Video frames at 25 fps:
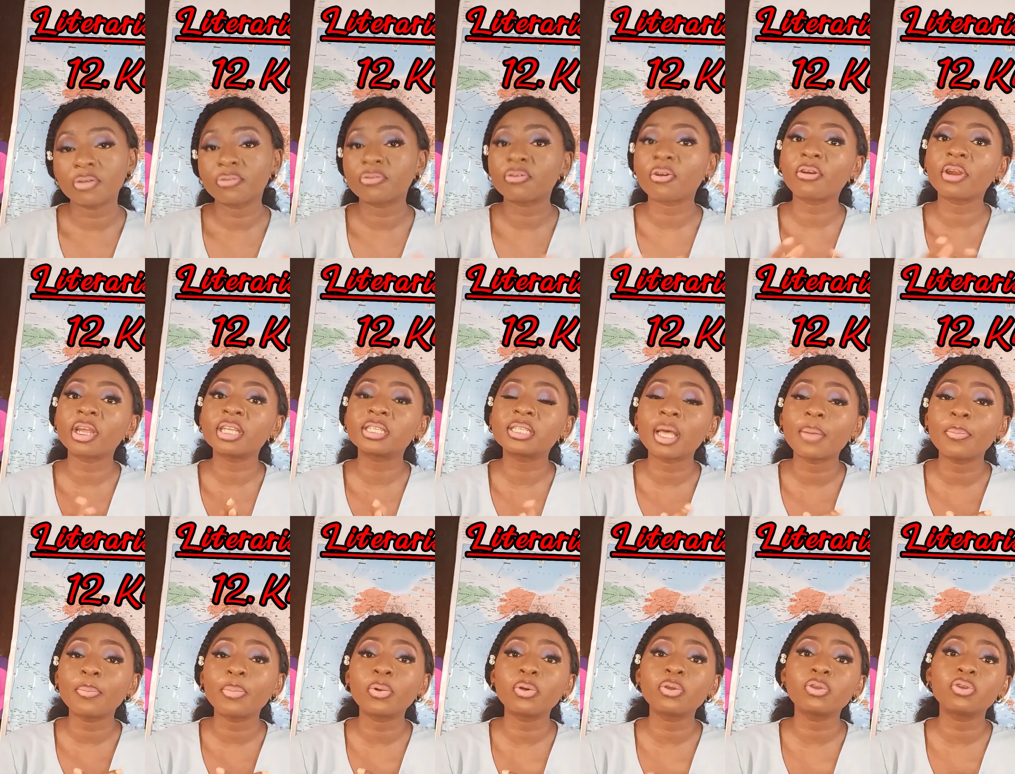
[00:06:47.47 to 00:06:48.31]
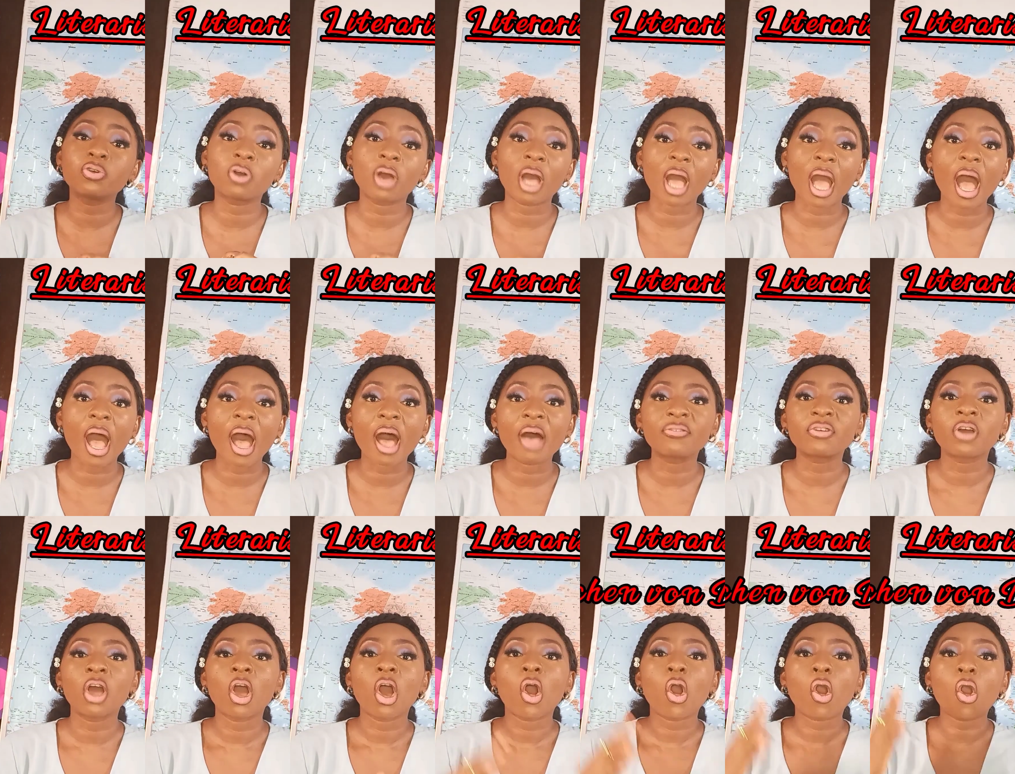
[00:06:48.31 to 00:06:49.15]
For example, you have
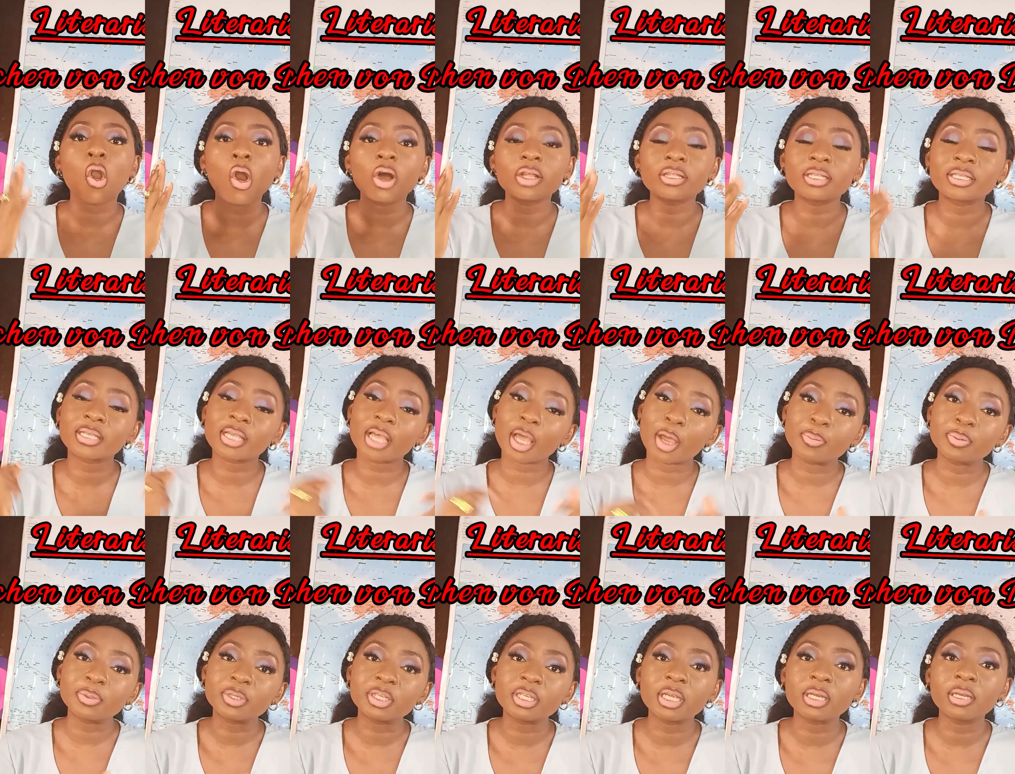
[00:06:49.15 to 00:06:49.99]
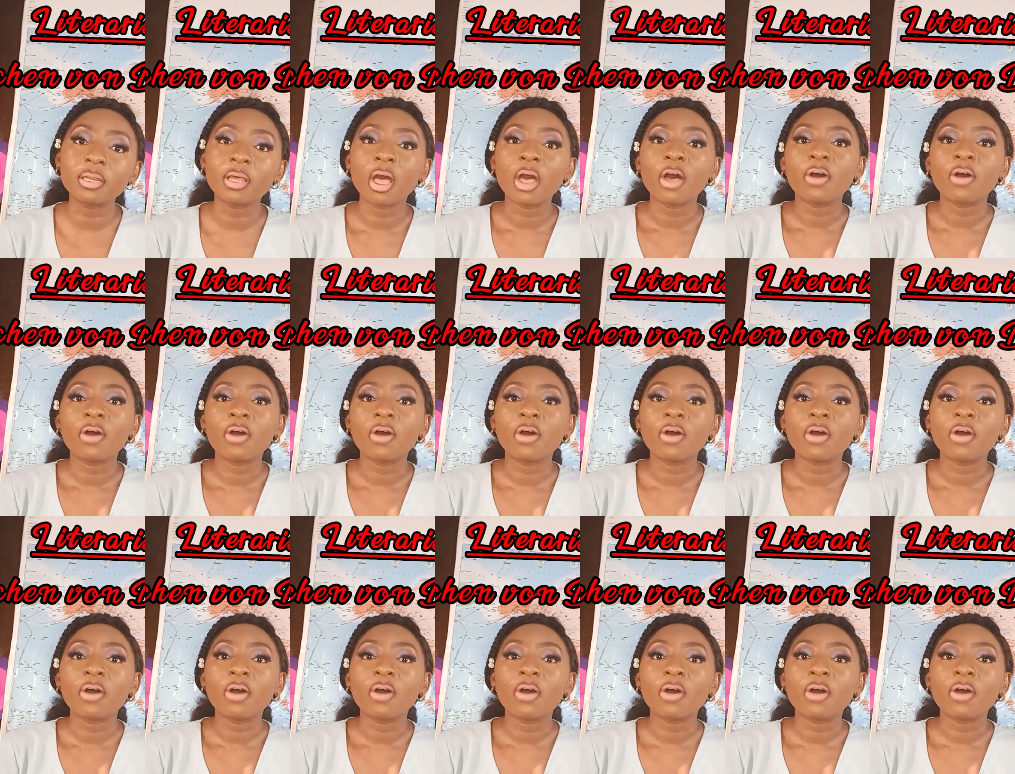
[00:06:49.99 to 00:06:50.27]
Rotkopfchen